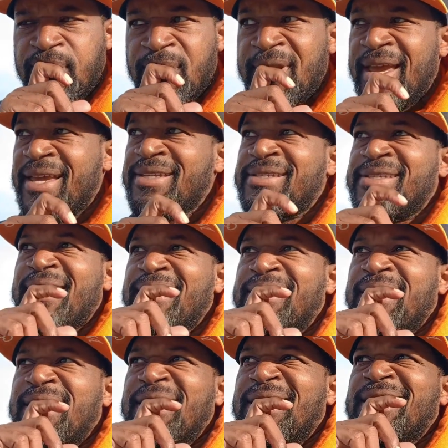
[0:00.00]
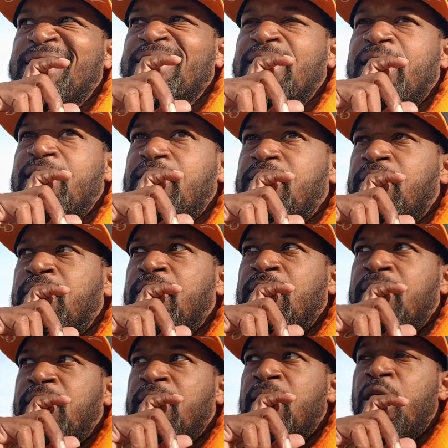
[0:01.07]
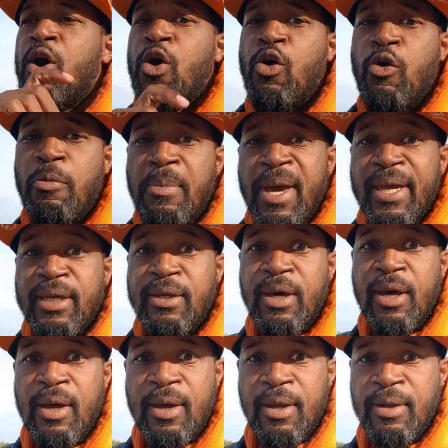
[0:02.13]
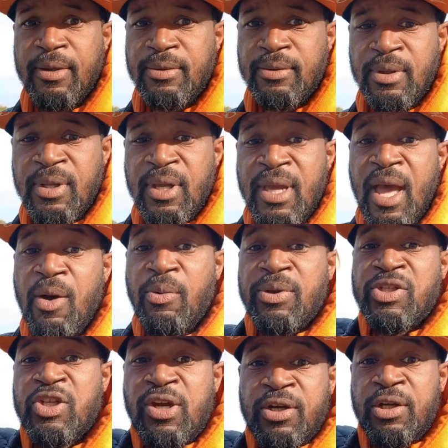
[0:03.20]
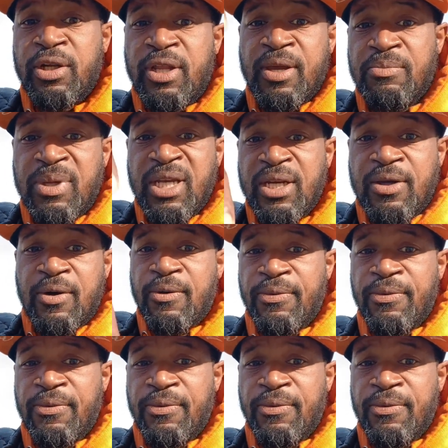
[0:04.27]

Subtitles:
I sat there and I said, oh my God, I want y'all to let me know.